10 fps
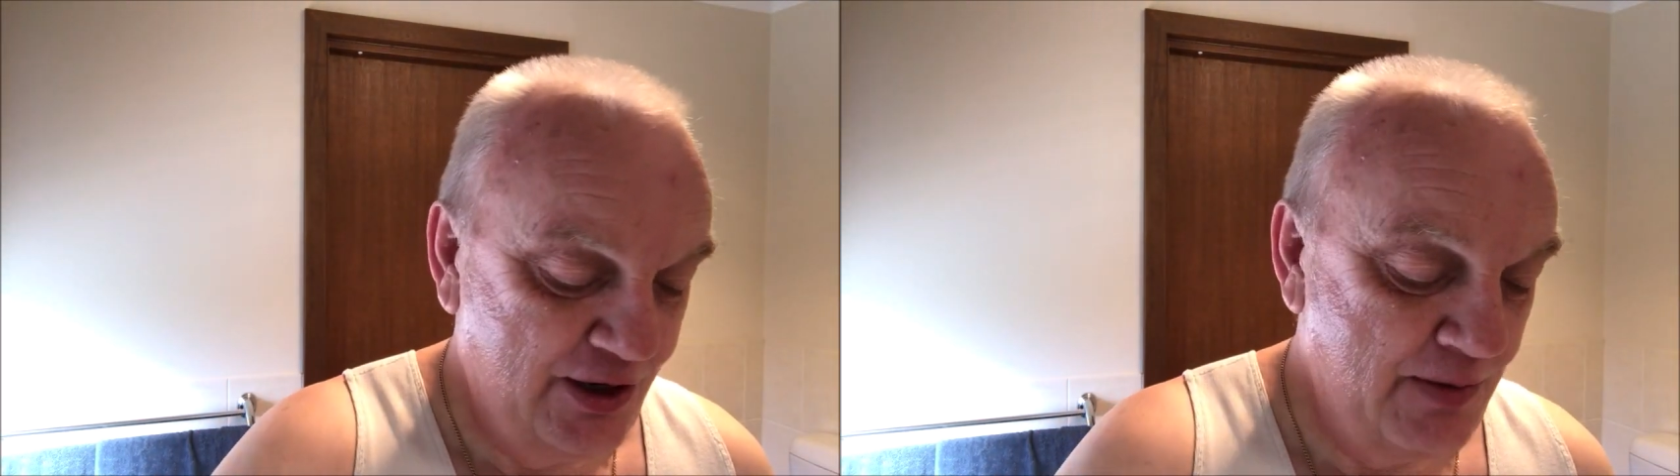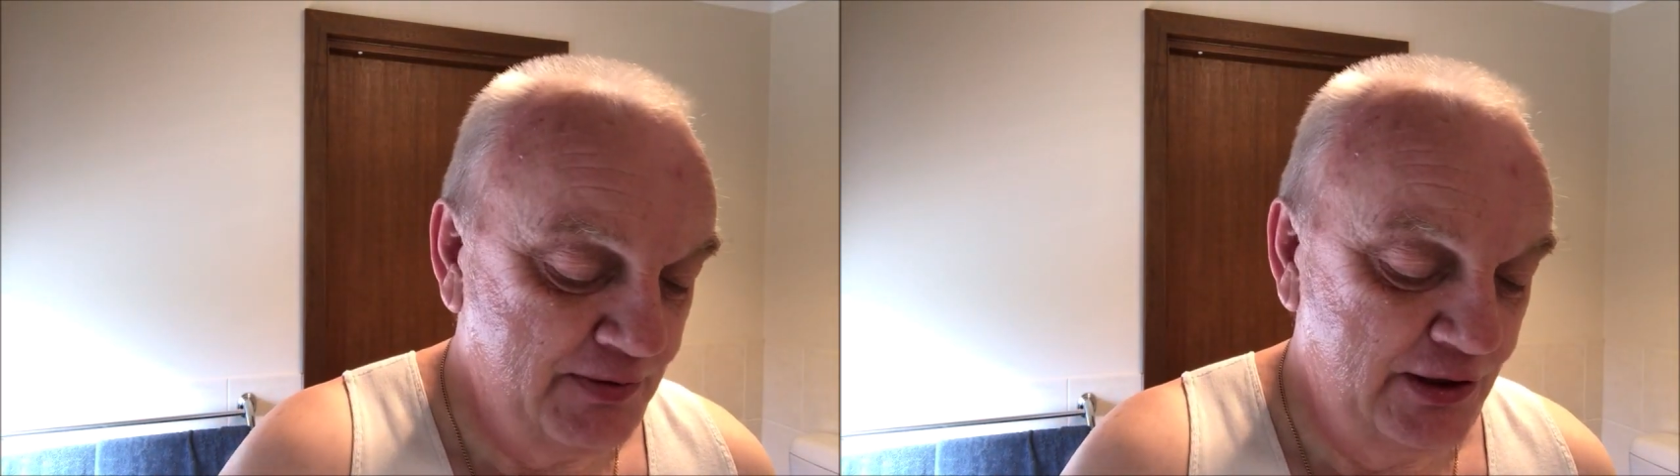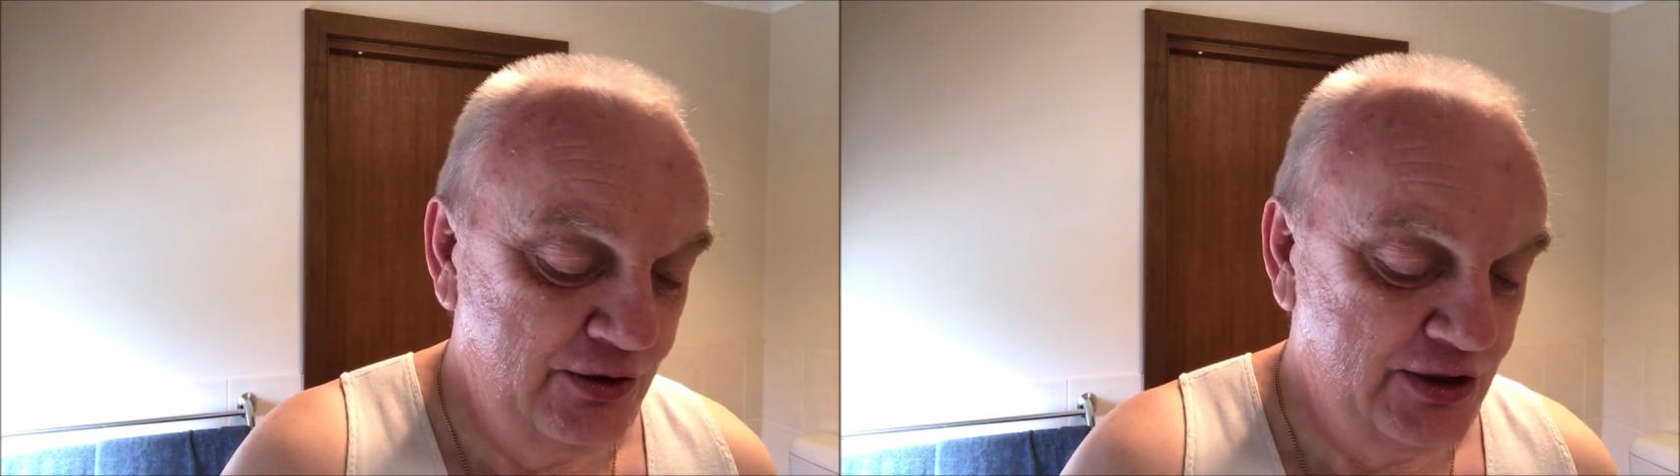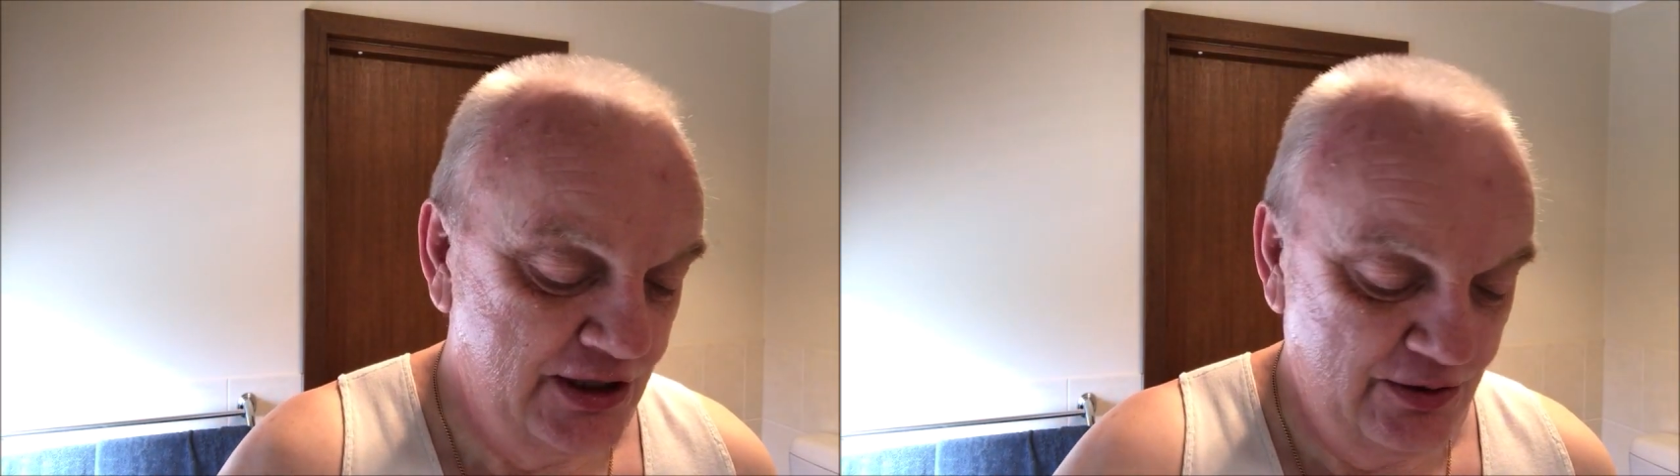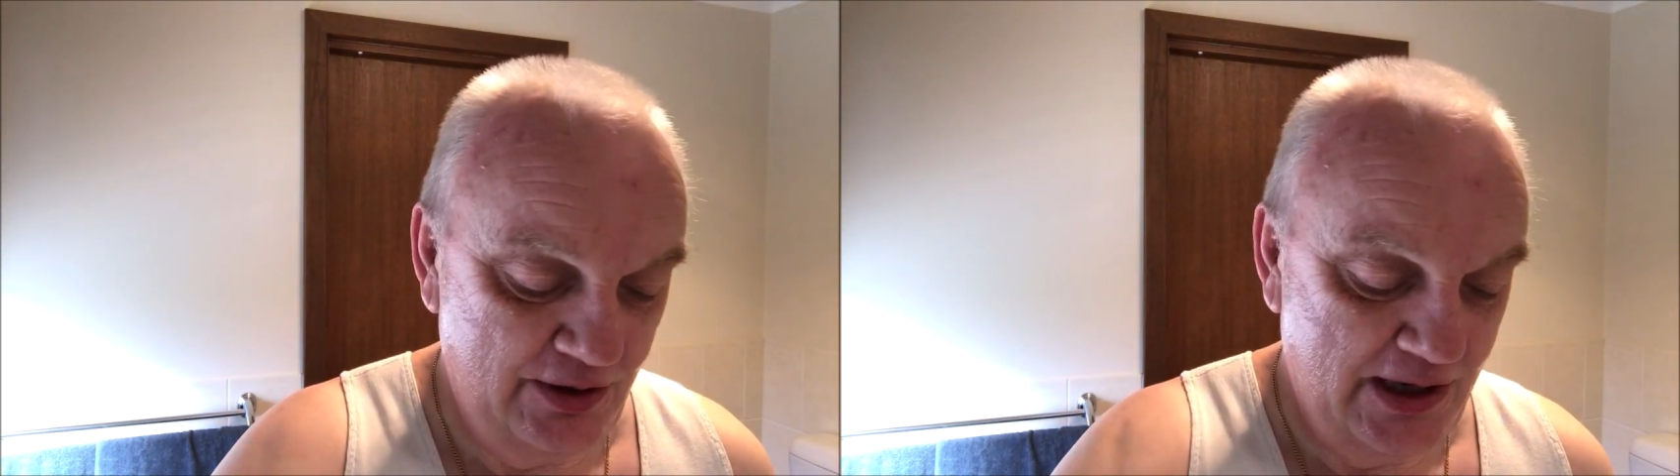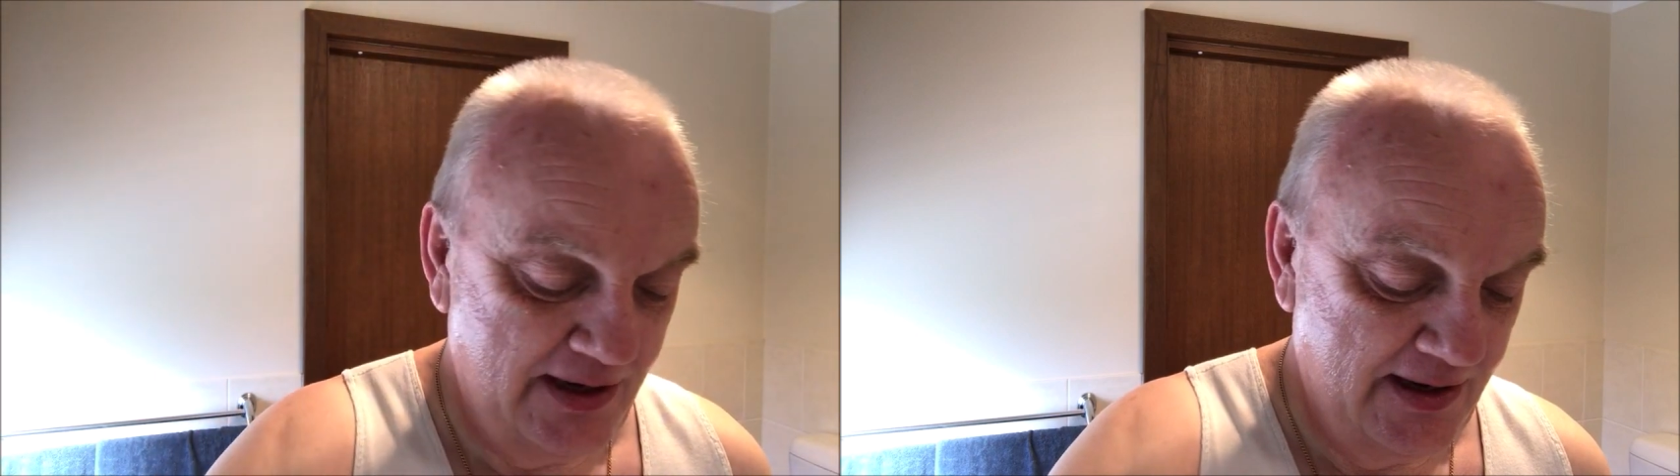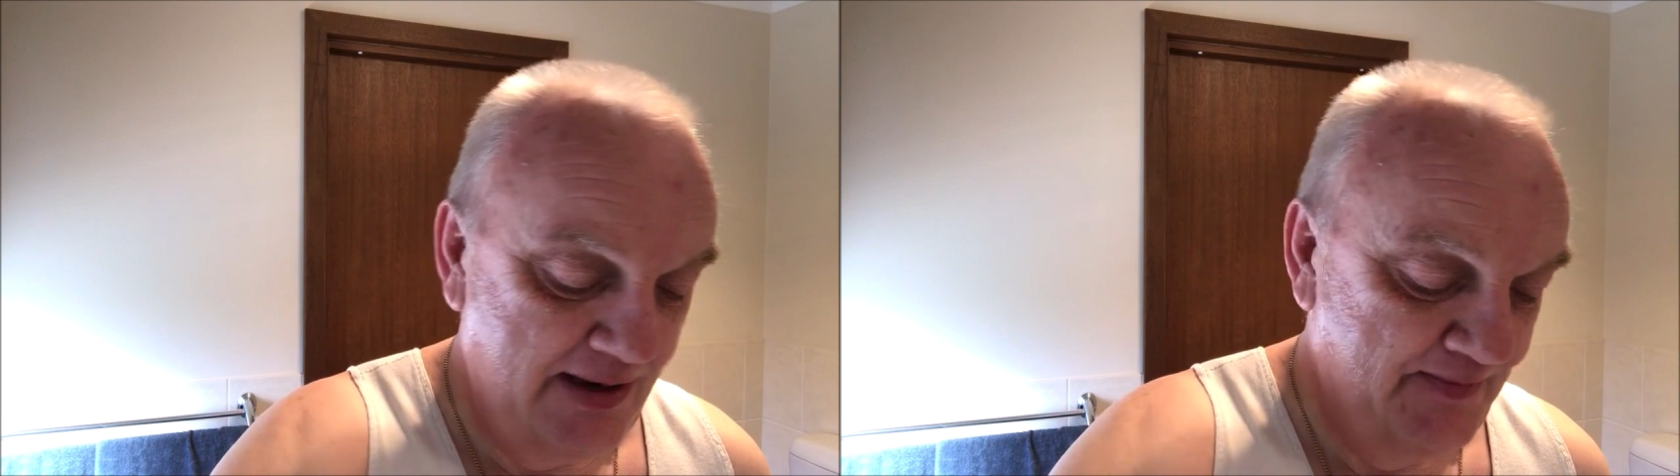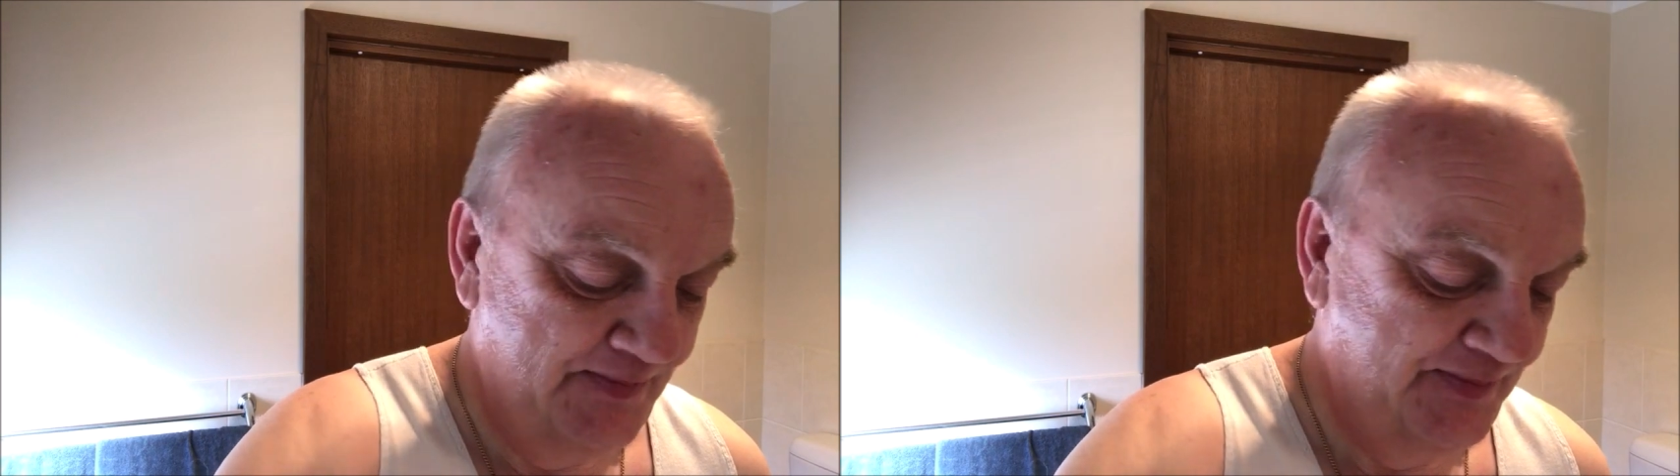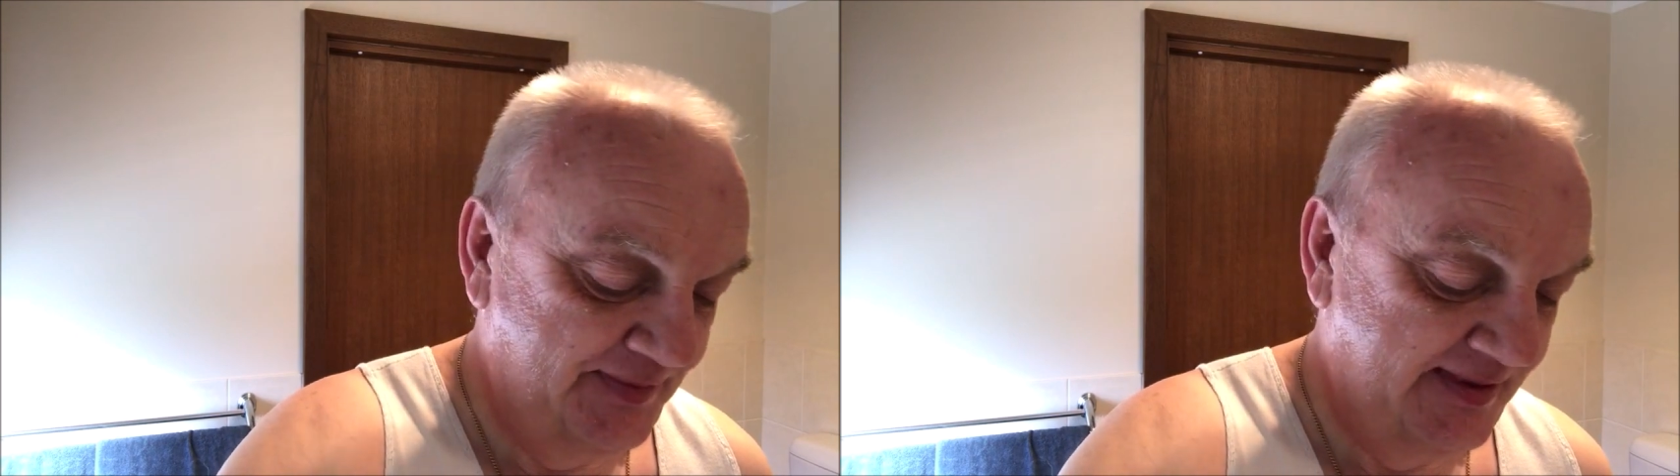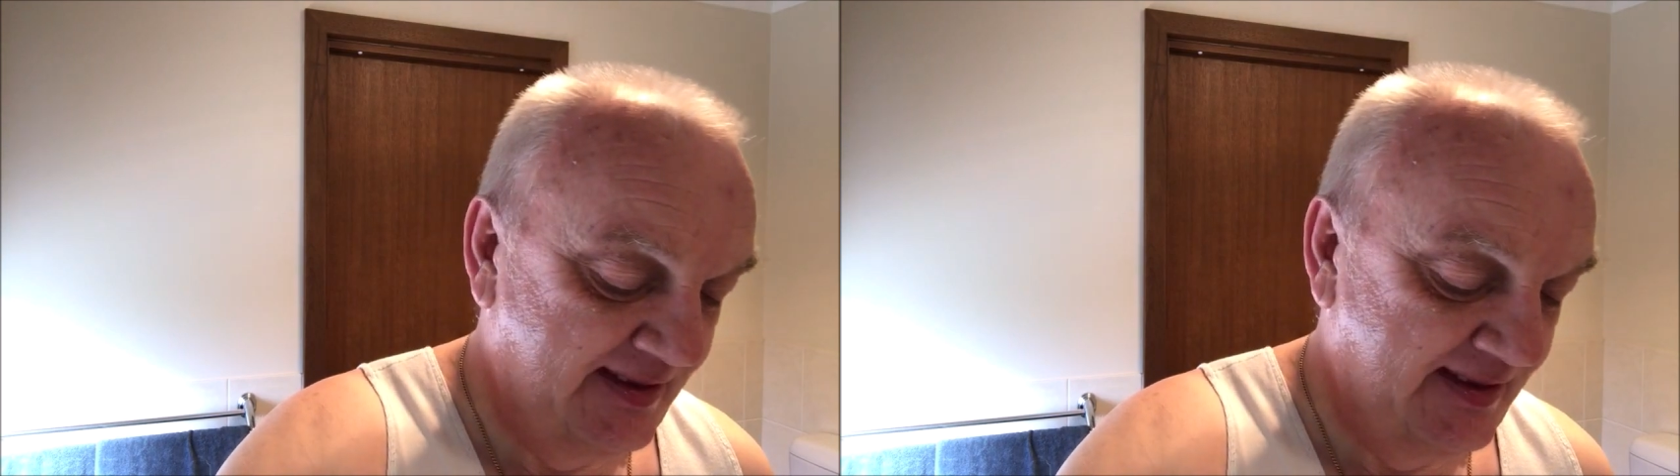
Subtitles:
couple of uses out of